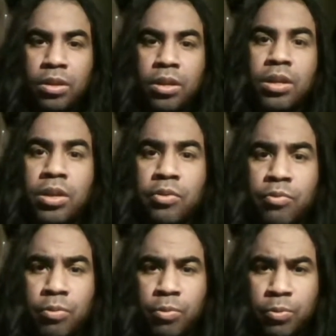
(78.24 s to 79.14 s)
Hey
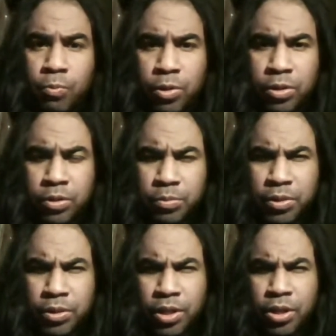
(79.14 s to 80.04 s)
everyone, welcome to
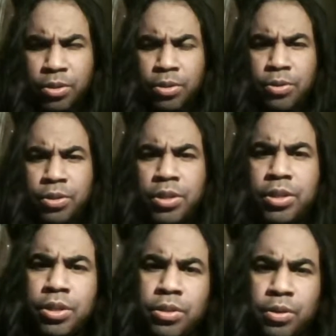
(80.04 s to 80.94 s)
day
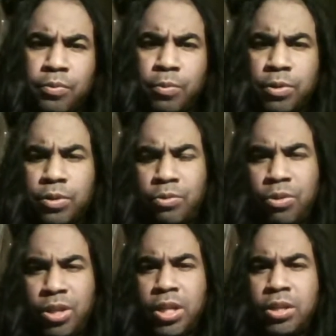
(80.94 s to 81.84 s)
thirteen of one hundred
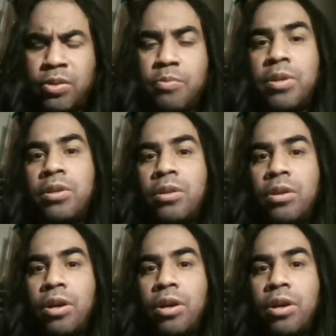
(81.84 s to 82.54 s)
Days of Making